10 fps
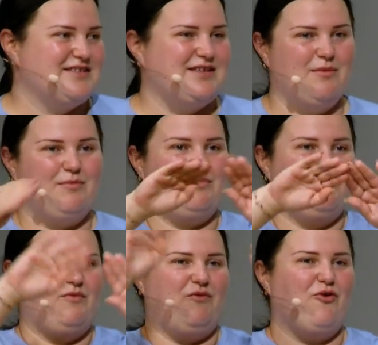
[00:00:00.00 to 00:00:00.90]
some
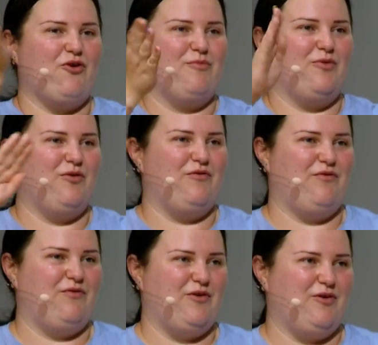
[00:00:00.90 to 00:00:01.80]
form
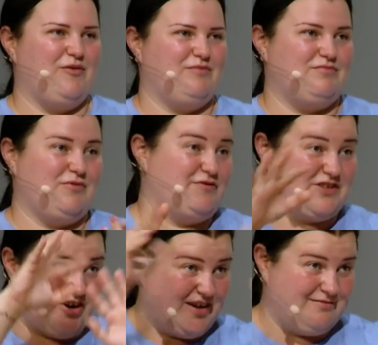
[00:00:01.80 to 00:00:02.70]
of, uh, of
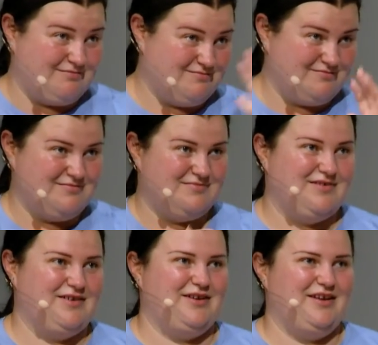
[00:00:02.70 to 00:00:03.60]
sky.
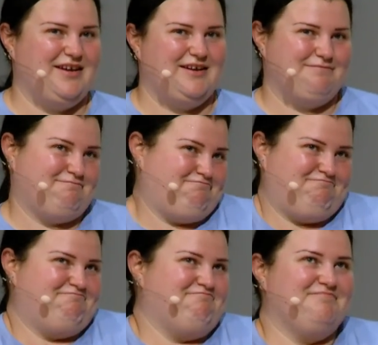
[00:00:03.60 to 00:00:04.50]
Uh, like,
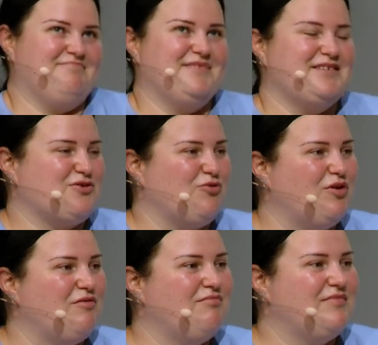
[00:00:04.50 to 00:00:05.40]
it's
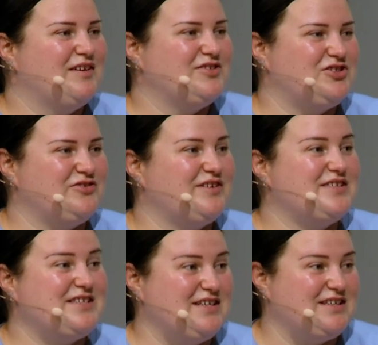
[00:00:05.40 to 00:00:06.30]
cool.
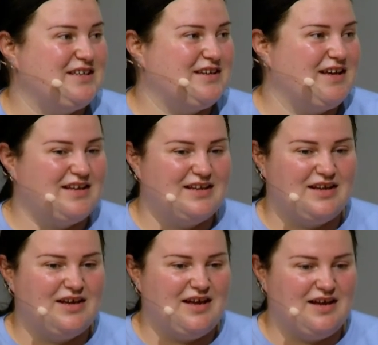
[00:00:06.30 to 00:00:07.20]
Children see it and
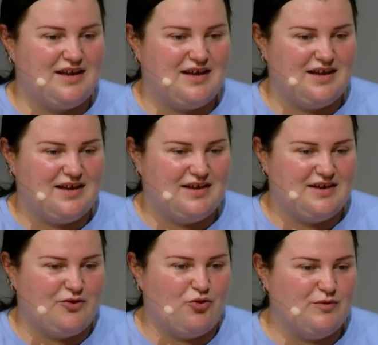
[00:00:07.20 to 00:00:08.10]
uh,
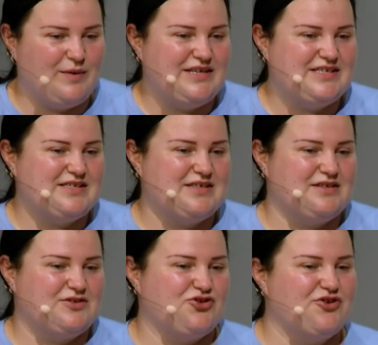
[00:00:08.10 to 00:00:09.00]
always
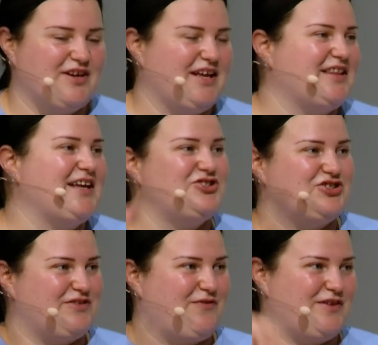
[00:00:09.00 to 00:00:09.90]
uh, turn
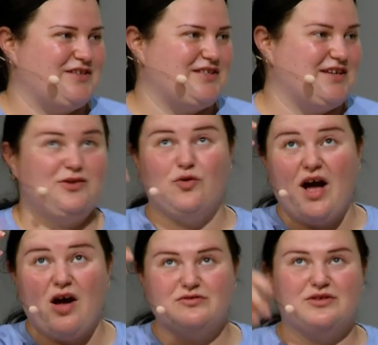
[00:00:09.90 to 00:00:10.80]
attention for this. Like,
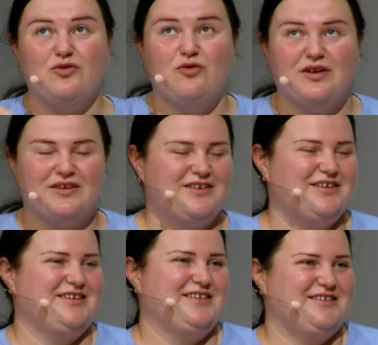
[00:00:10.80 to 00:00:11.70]
look out, look.
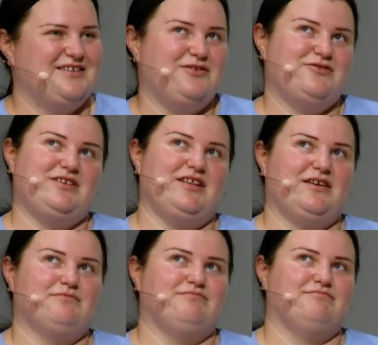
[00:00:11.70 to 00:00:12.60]
And you see,
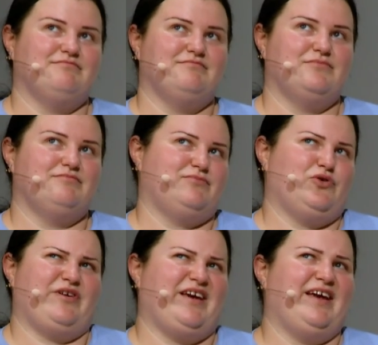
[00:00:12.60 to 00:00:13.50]
like,
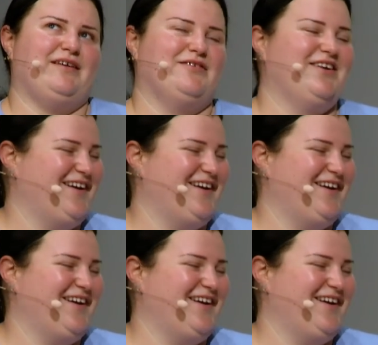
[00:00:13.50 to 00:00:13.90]
okay.